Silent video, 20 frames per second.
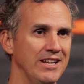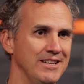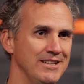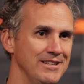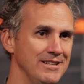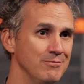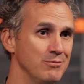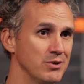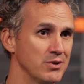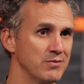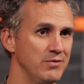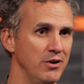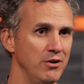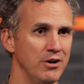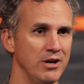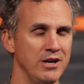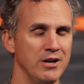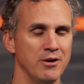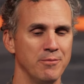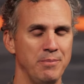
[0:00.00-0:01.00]
it, it was
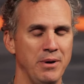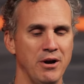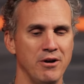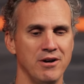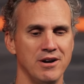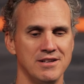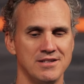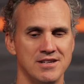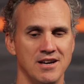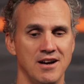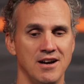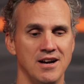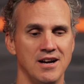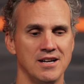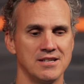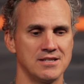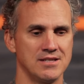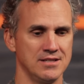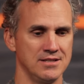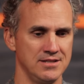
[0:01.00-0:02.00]
very apparent to
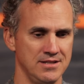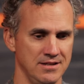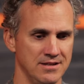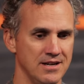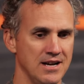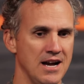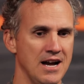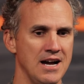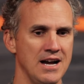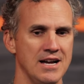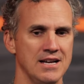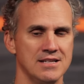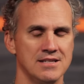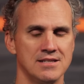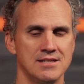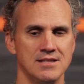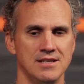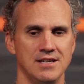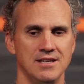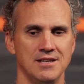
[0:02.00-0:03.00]
us and to the
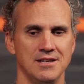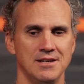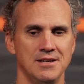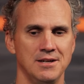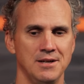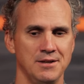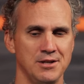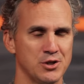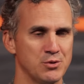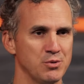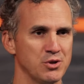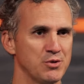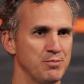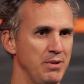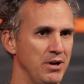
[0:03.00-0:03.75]
guys that this was